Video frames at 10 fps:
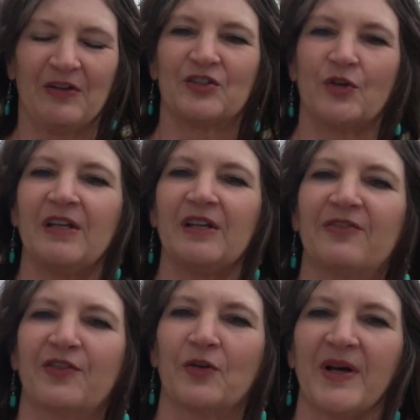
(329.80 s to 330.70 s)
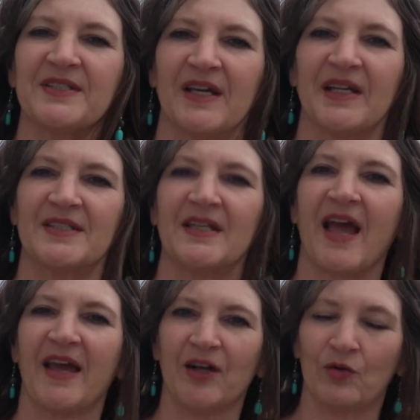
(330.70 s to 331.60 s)
traded for muskets
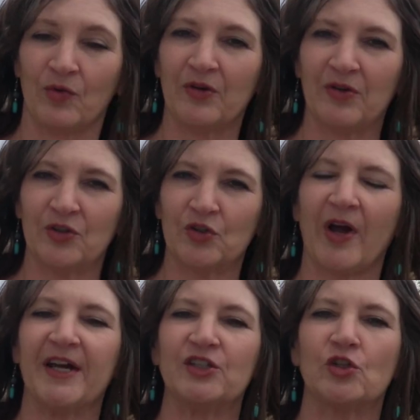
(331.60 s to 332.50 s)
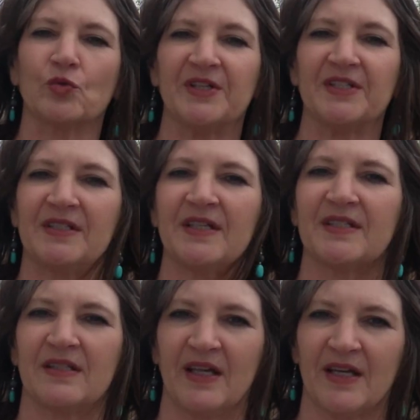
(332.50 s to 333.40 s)
and tried to
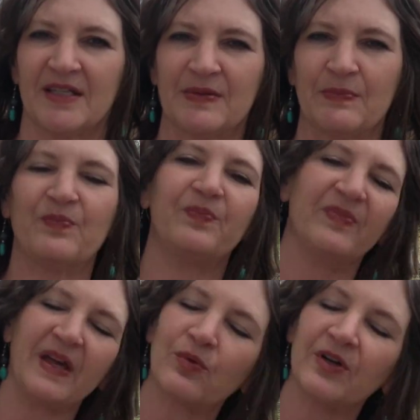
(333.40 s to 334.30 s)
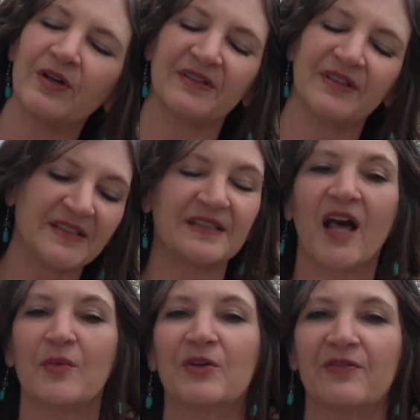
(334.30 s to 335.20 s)
resist this. They did
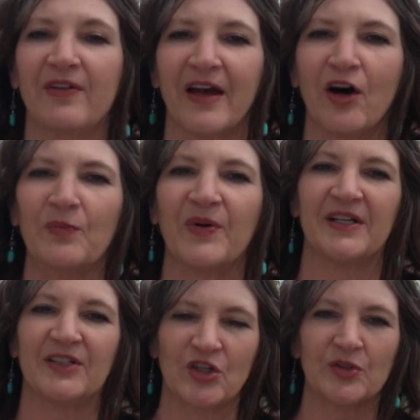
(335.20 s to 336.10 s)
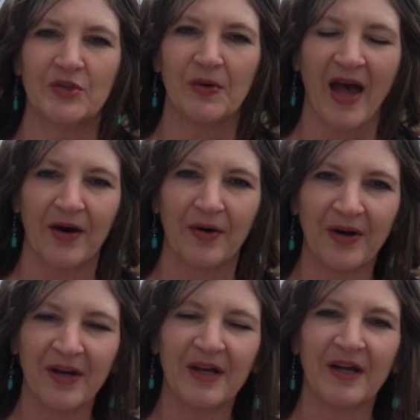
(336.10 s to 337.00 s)
not prevail, but it shows you how
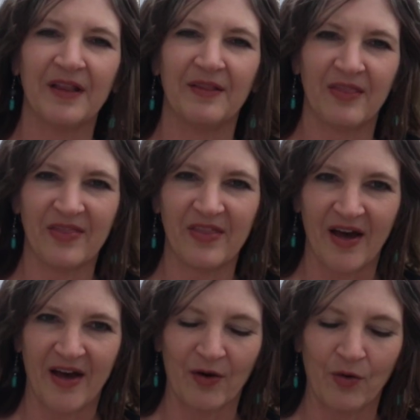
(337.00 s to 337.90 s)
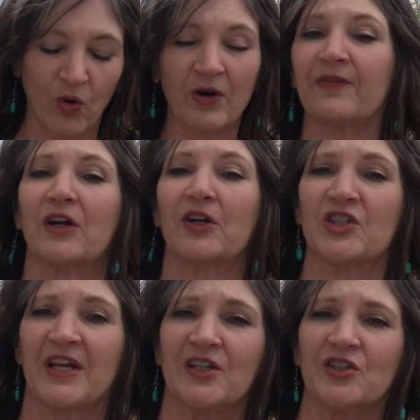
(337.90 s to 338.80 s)
the warfare
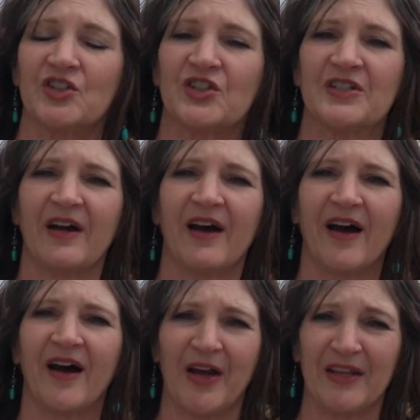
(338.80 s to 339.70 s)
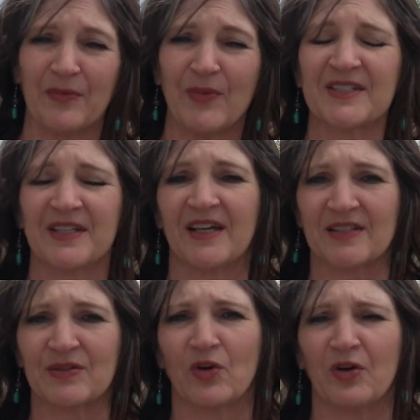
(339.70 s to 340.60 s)
changed, and the
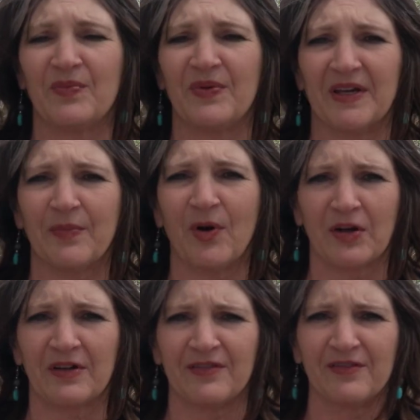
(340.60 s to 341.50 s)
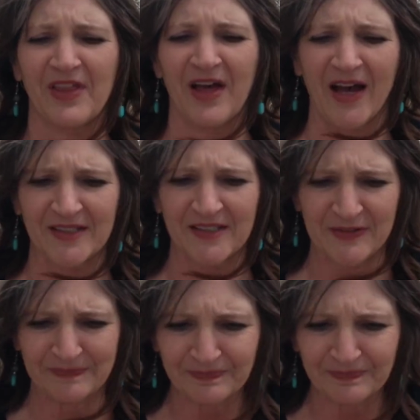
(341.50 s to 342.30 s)
muskets were a big part of that.